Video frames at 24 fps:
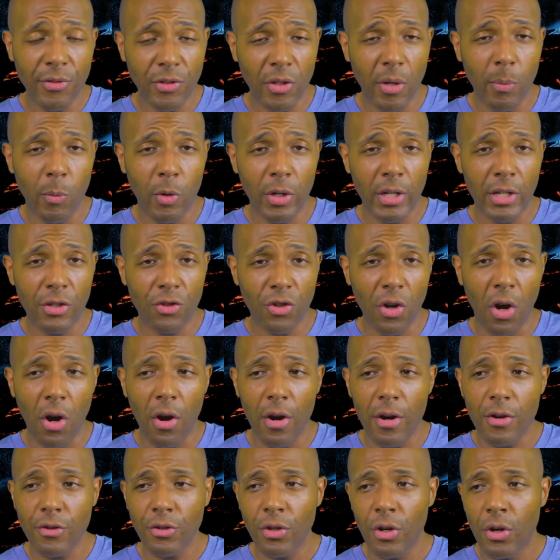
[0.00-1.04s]
someone in
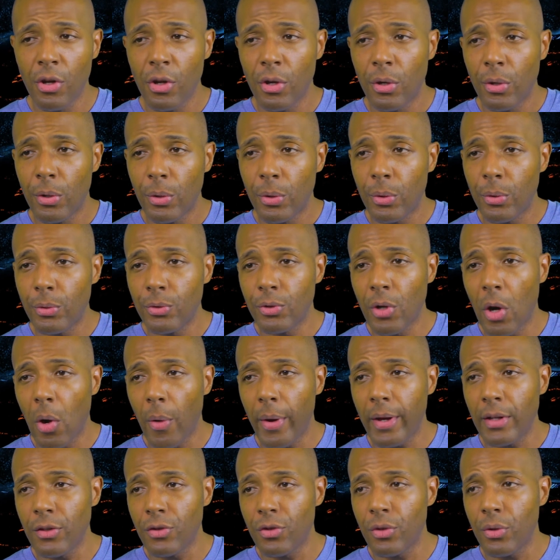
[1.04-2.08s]
charge who's
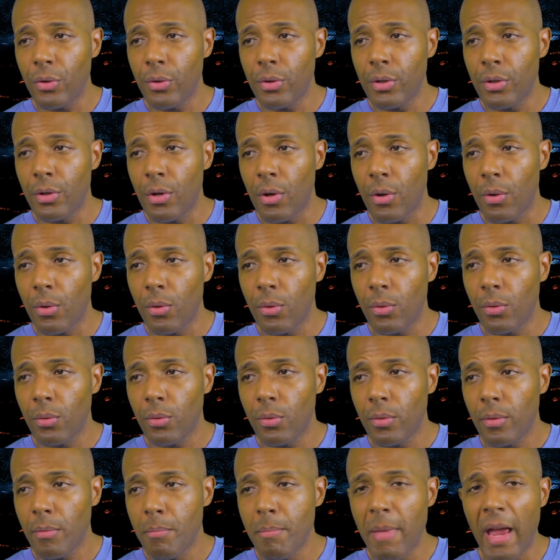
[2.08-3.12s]
going to, you know,
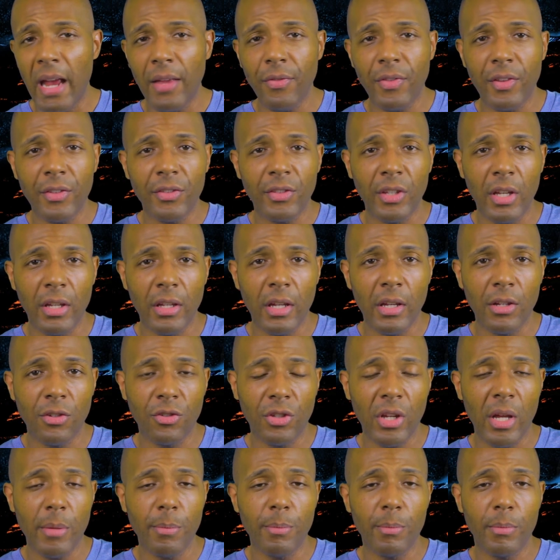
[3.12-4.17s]
make the sinking
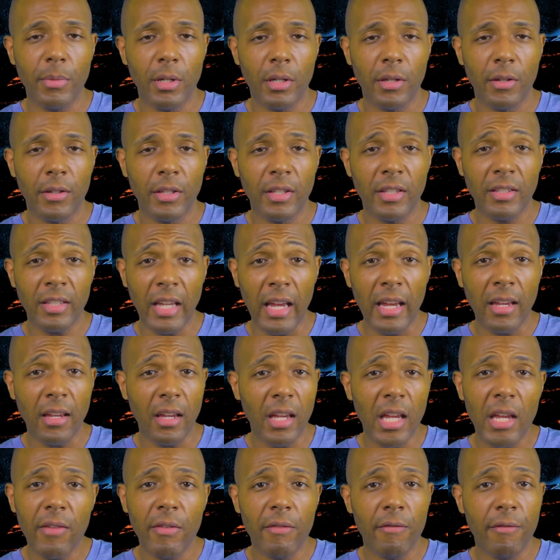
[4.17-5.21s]
ship sink
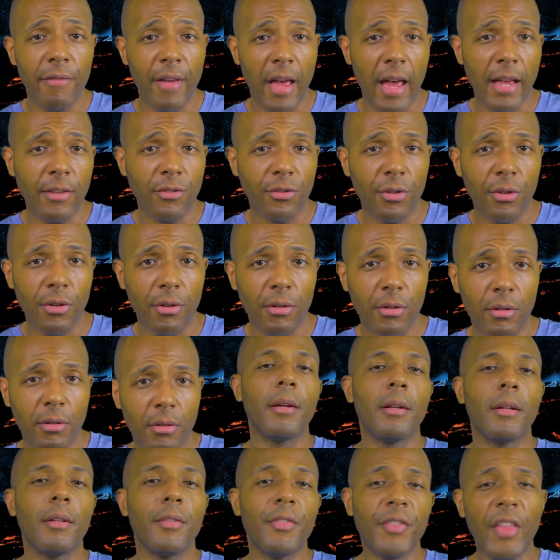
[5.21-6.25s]
even faster.
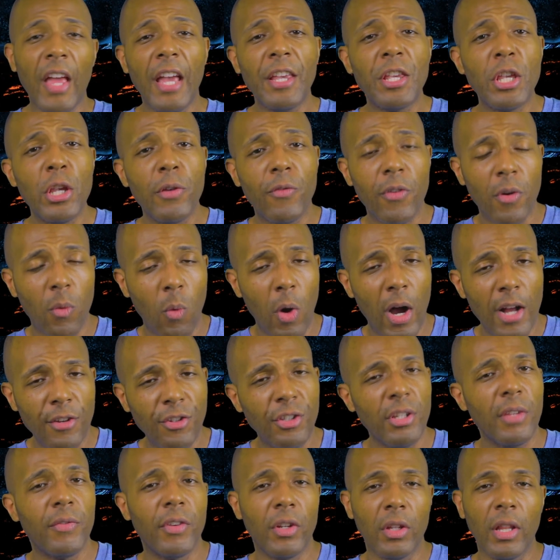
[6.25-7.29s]
Thank you for
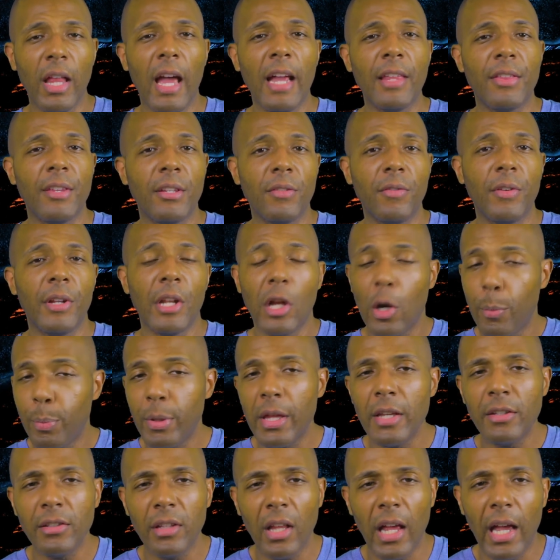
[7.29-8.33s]
watching. If you like this video,
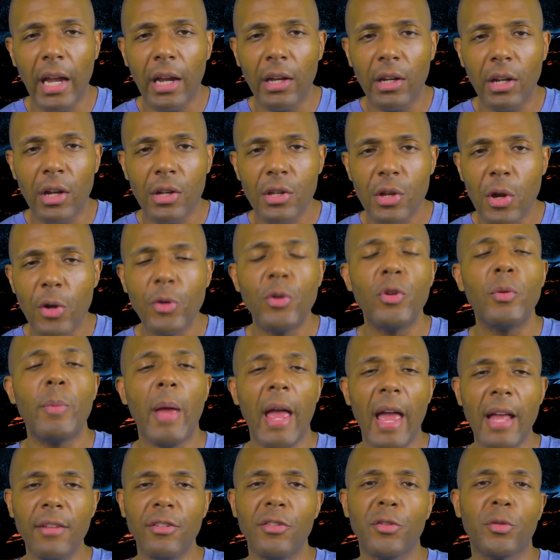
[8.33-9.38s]
please like it on YouTube
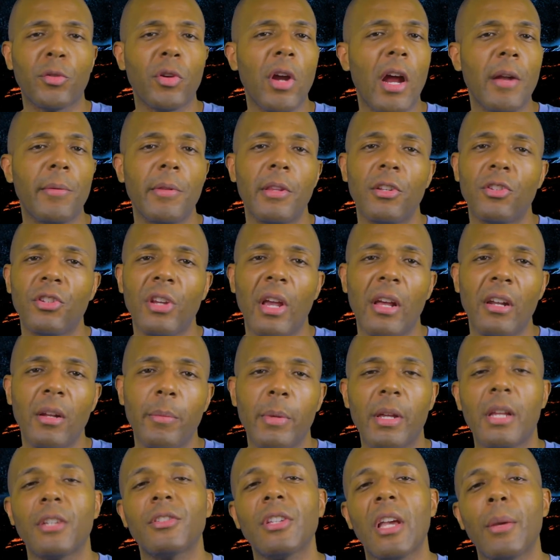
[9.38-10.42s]
and subscribe to the channel
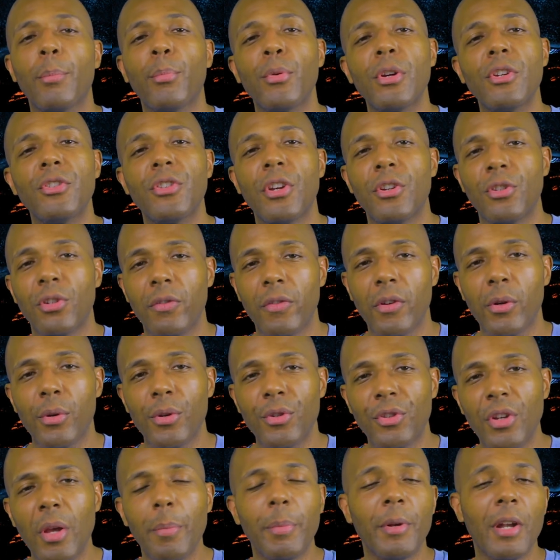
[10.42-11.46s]
because I appreciate your
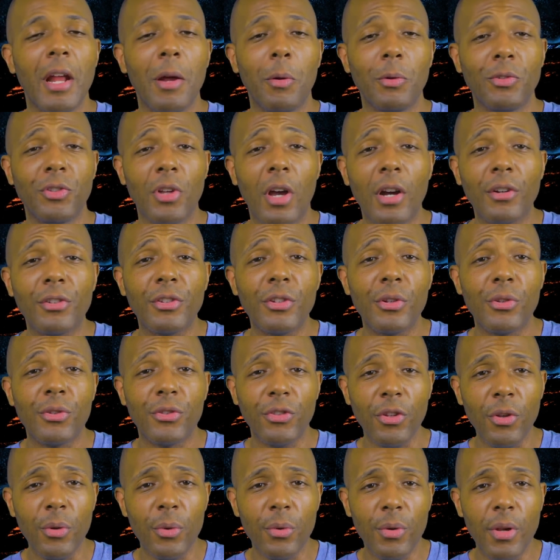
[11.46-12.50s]
viewership, and I will talk to you
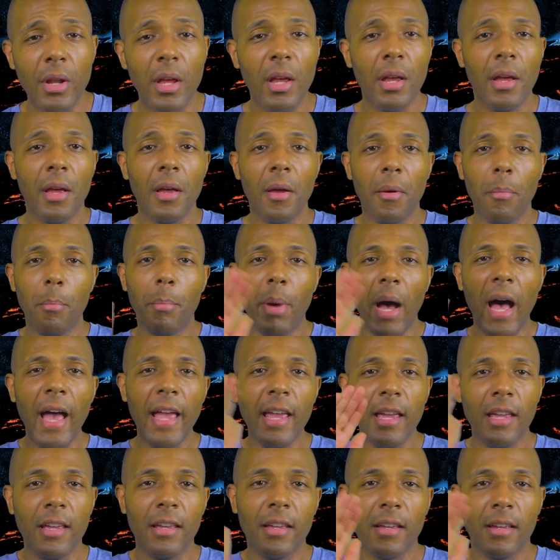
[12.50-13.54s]
soon.
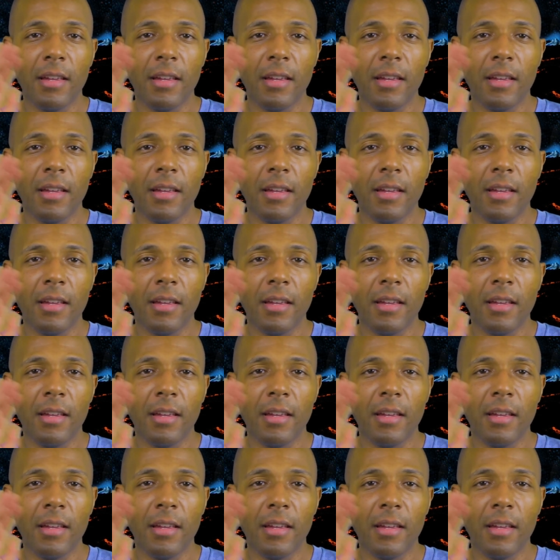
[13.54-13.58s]
Bye!